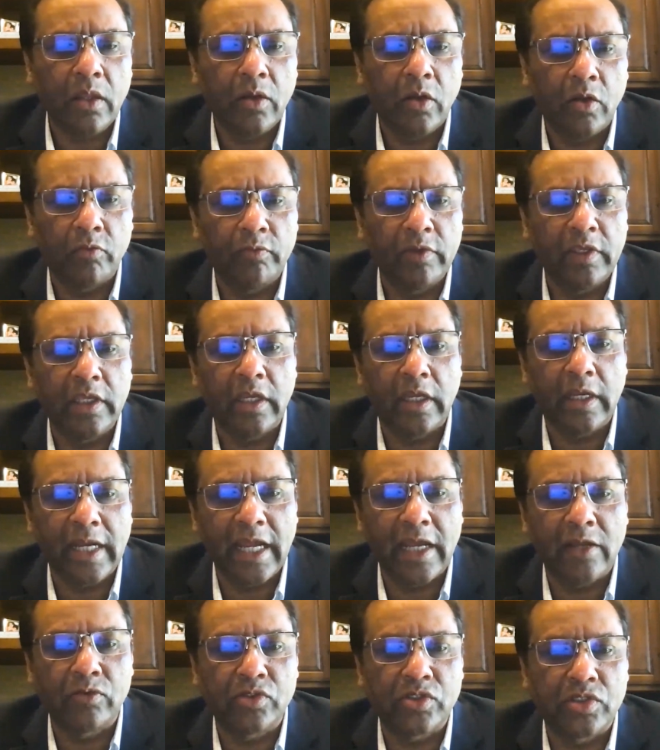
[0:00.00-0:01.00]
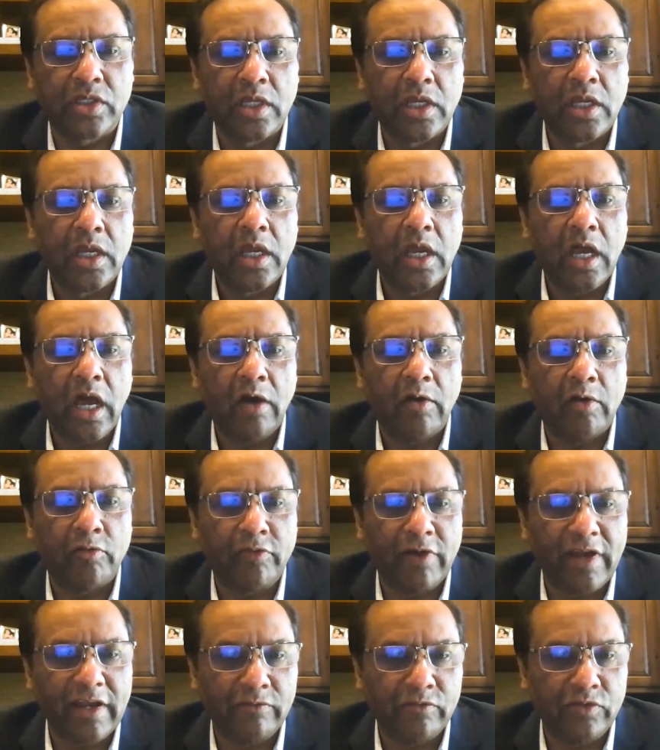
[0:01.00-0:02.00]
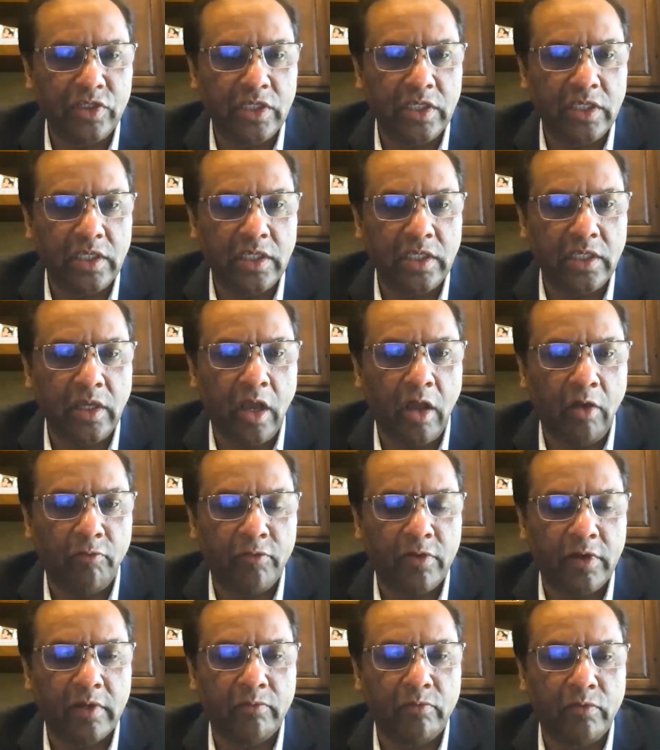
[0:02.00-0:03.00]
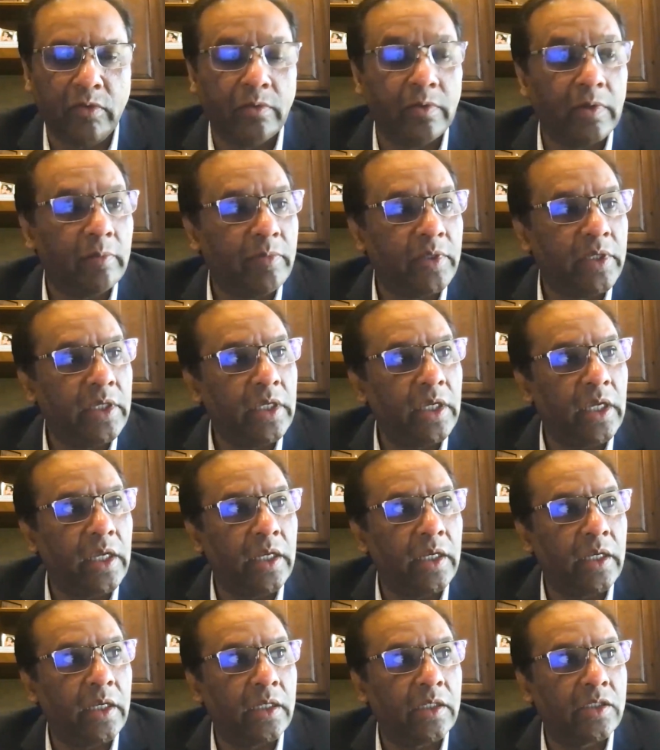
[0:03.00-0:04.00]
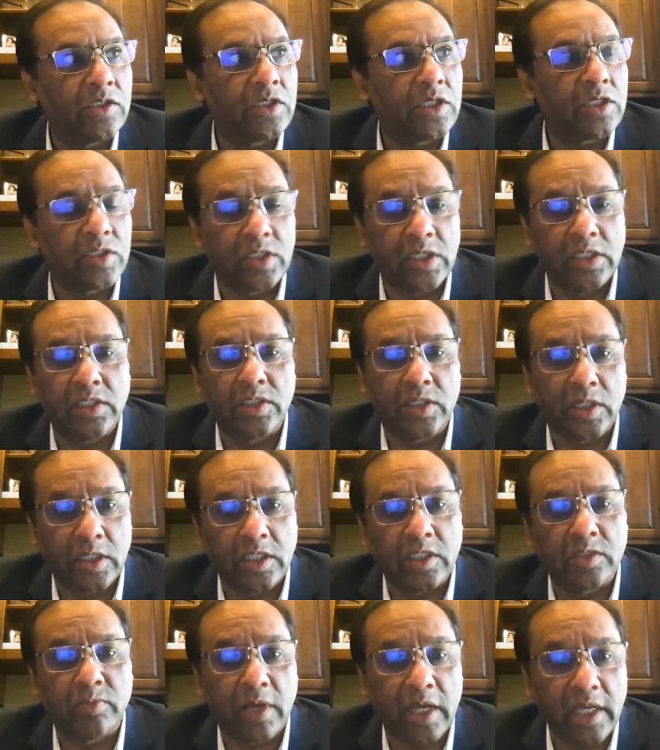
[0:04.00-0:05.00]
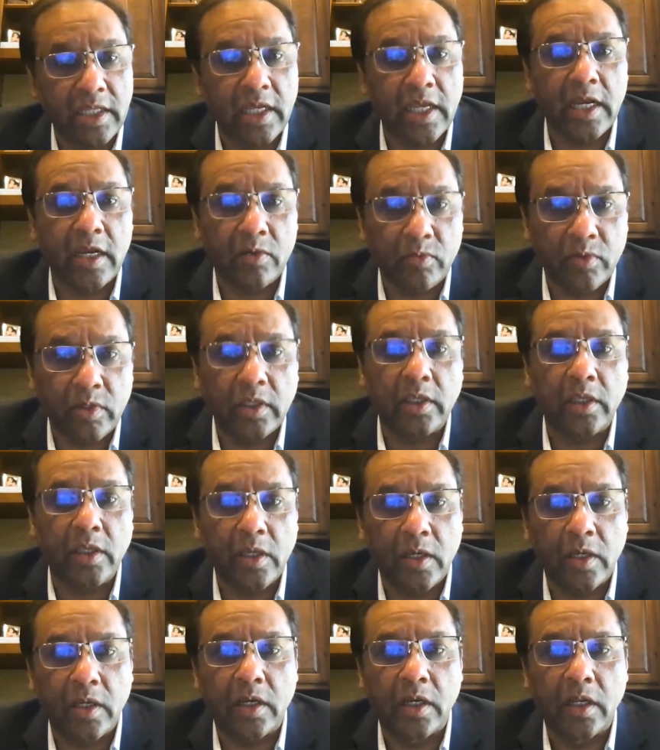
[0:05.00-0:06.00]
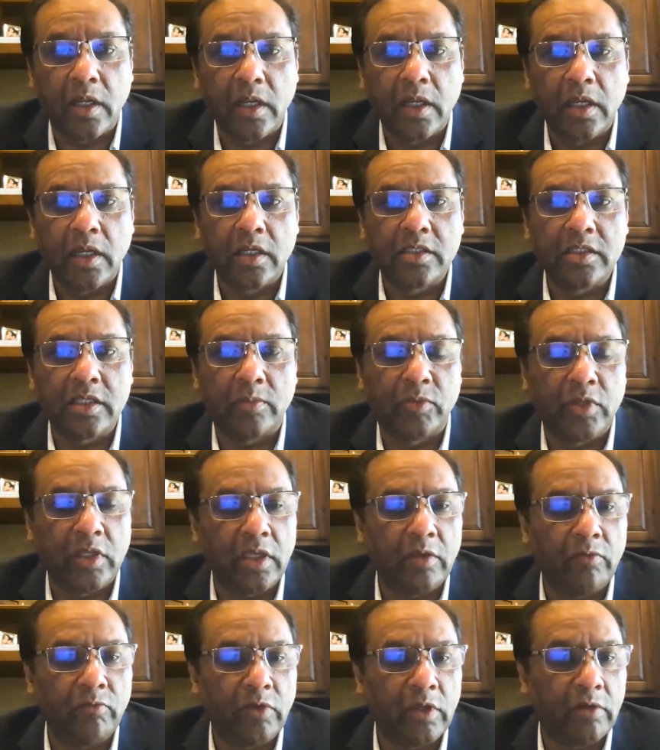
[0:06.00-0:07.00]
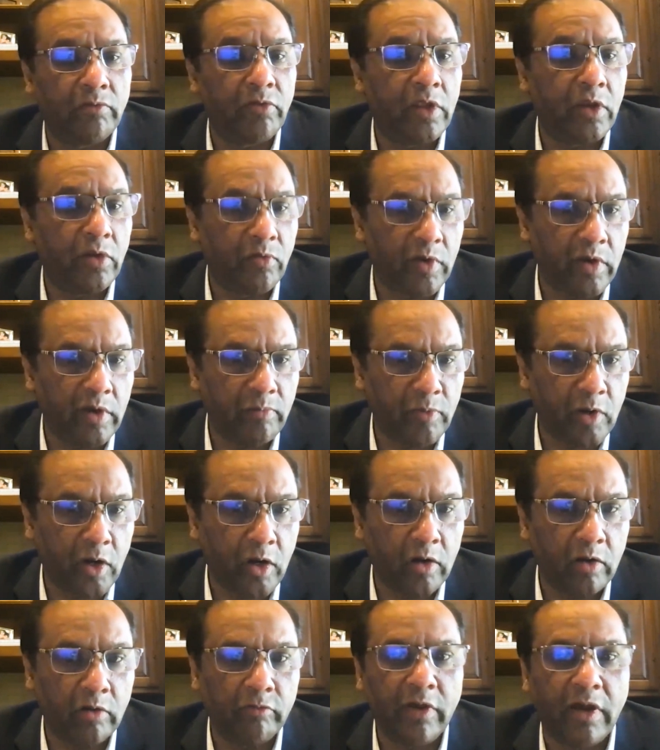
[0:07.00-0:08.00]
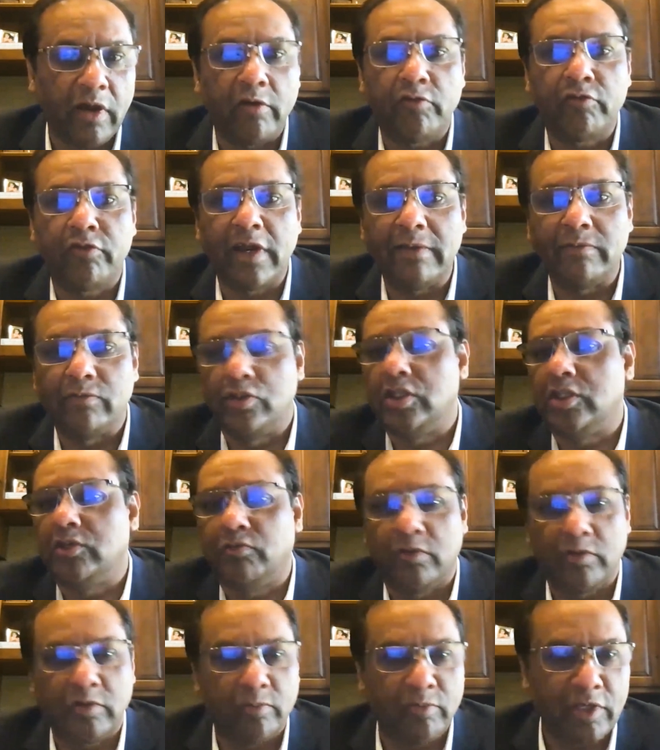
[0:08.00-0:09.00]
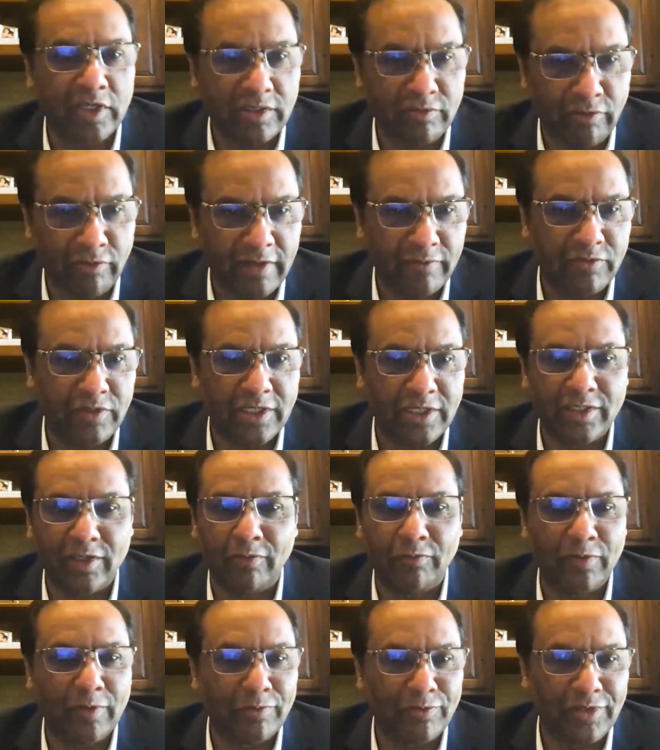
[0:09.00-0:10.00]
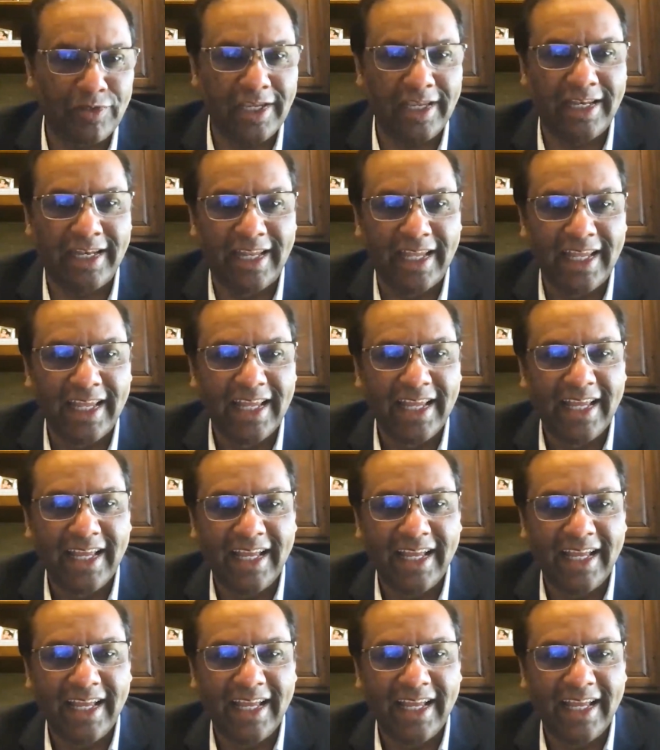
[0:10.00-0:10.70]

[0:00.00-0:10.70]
Look, we announced our 5G offering. We will be in 60 cities by the end of the year, something we are very, very proud of. Our 5G is one of the best 5Gs that you've seen.